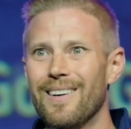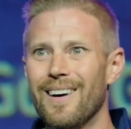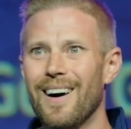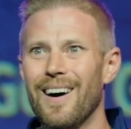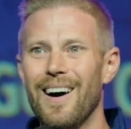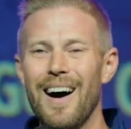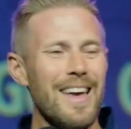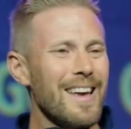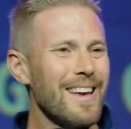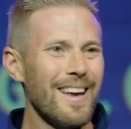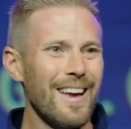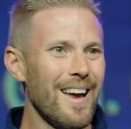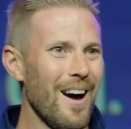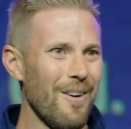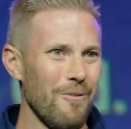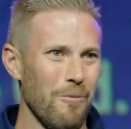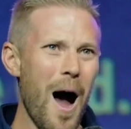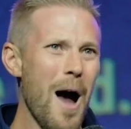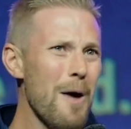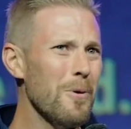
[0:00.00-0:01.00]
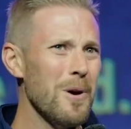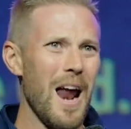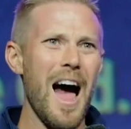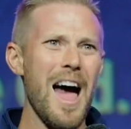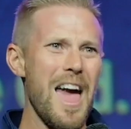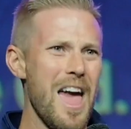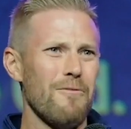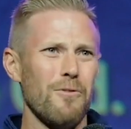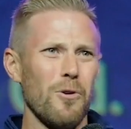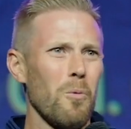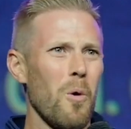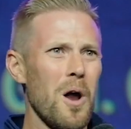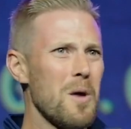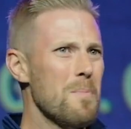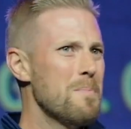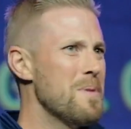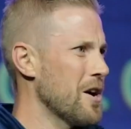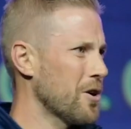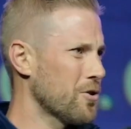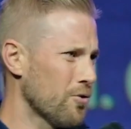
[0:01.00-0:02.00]
Like, why would I ever want to
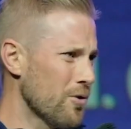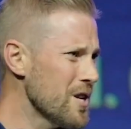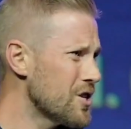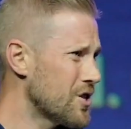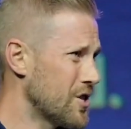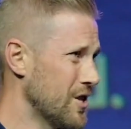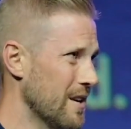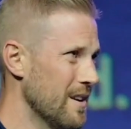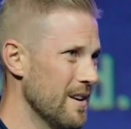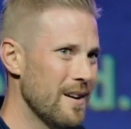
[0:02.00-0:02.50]
be a Christian?